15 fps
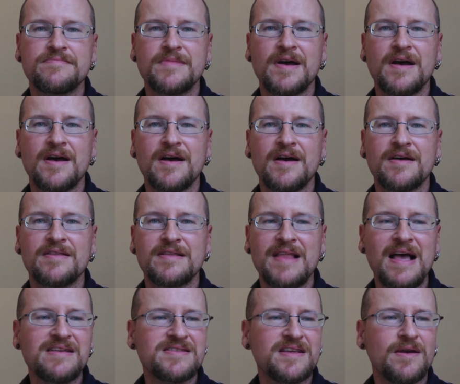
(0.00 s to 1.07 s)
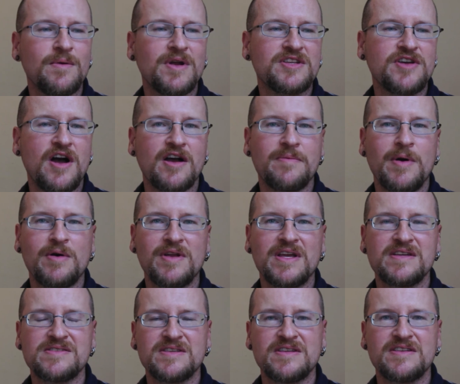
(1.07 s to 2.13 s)
The last thing I want to talk about
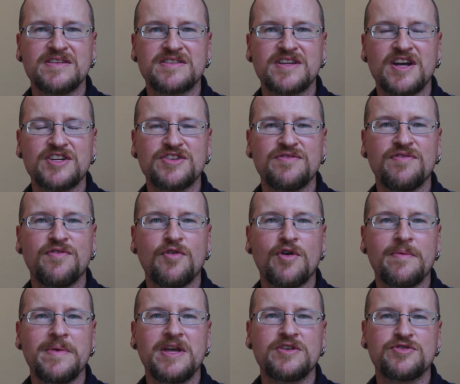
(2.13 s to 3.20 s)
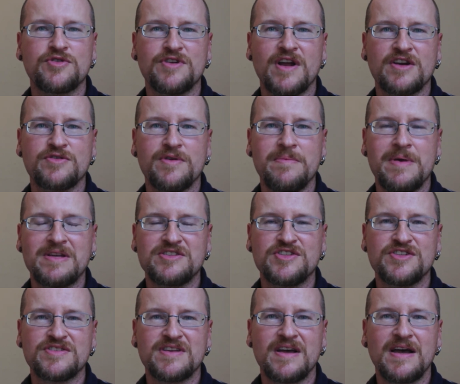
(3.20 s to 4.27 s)
is the discussion forum introductory
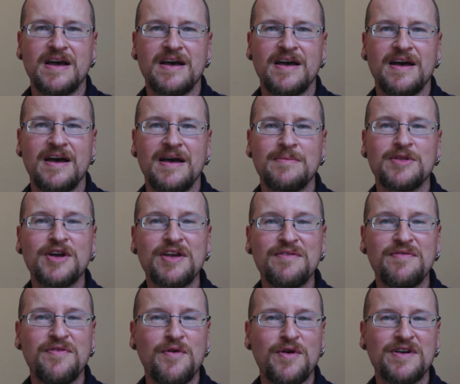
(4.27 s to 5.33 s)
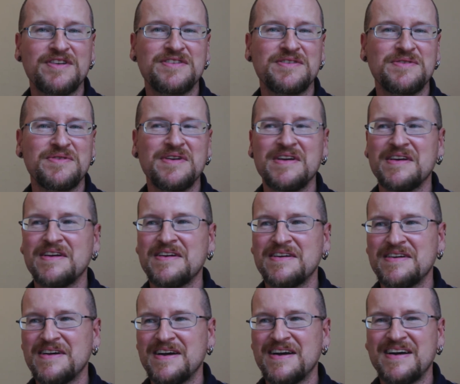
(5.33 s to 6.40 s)
messages. I'm looking forward to
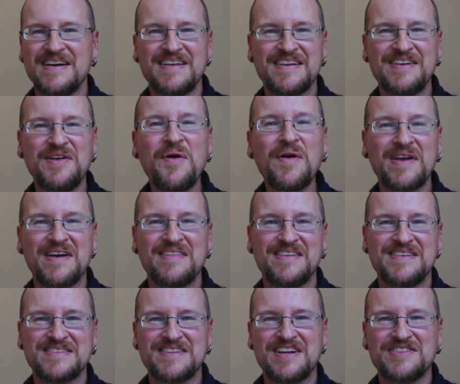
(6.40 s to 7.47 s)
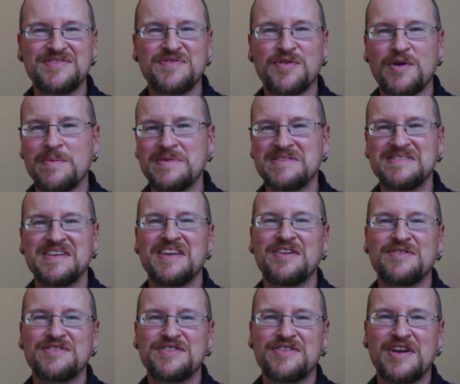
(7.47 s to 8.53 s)
going on the discussion forum and seeing your
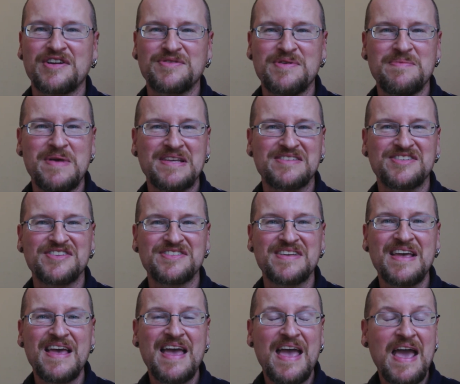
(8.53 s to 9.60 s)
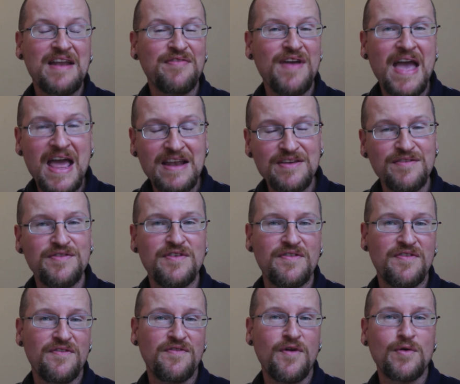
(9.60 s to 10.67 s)
introductory messages. And if any of you
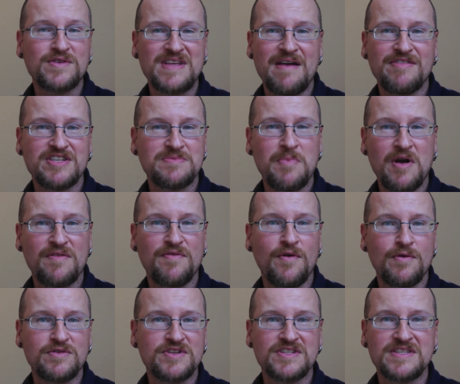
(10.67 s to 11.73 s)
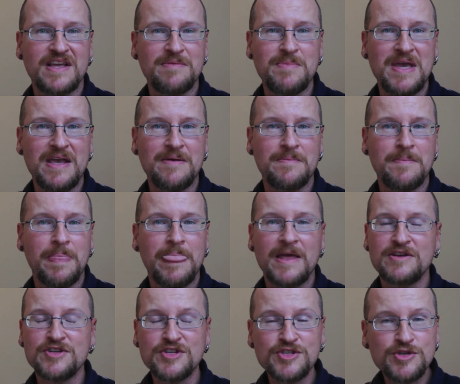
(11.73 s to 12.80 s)
folks have a smartphone, just like me,
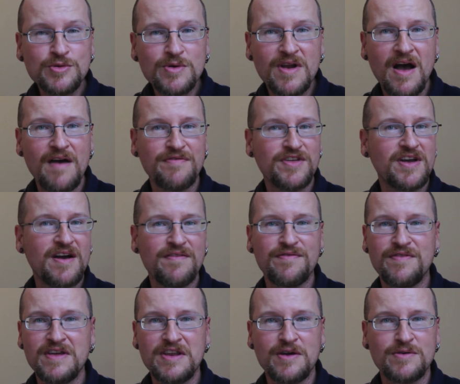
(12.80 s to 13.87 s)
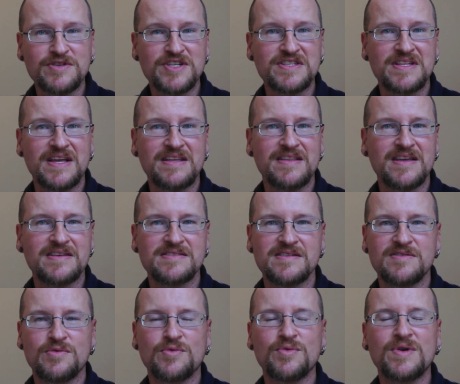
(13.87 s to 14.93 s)
just do an off-the-cuff video just like this.
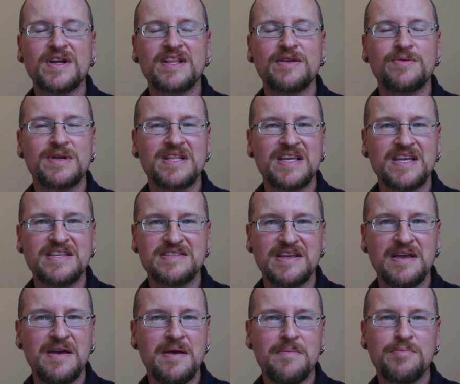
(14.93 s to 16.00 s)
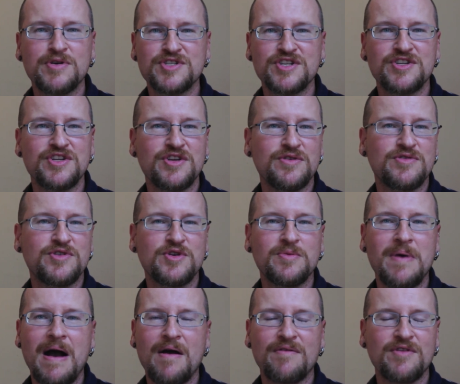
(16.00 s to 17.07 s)
Really, really easy. Push it to
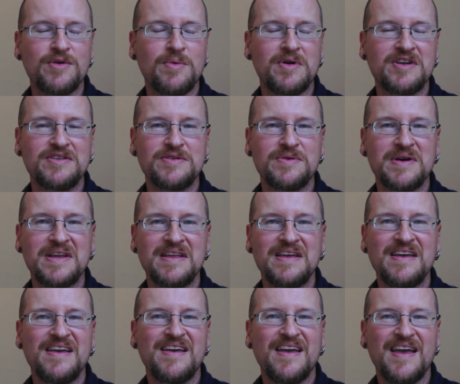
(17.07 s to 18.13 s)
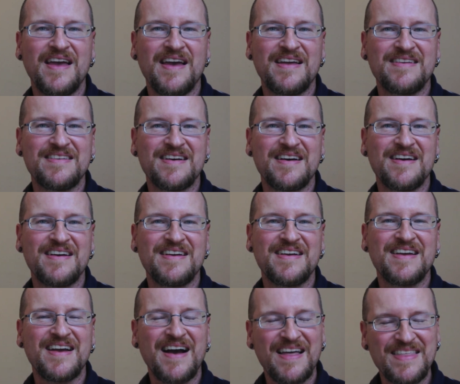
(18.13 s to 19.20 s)
YouTube, however you want to do it. And
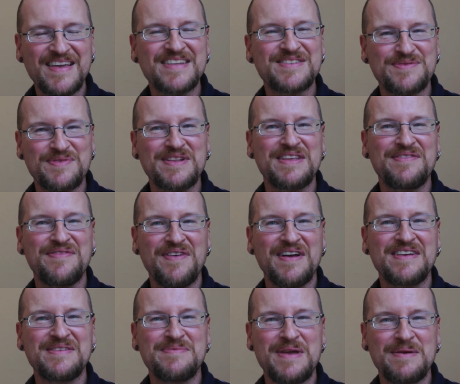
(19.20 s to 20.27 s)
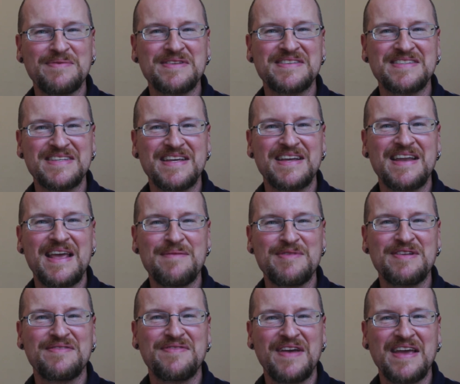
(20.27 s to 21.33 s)
I think it's really fun to be able to see a name
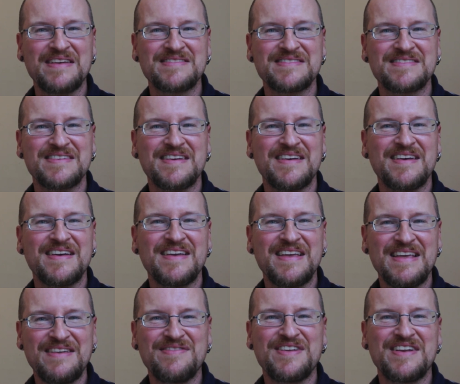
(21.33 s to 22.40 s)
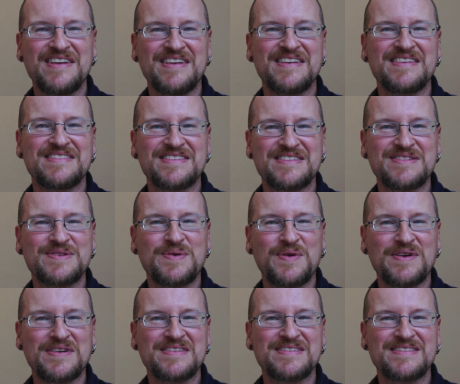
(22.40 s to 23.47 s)
and a face, even in a distance
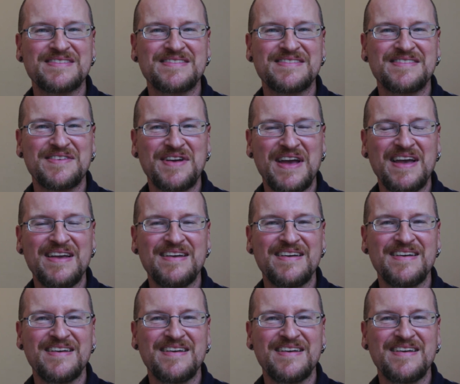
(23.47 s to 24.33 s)
course. Okay?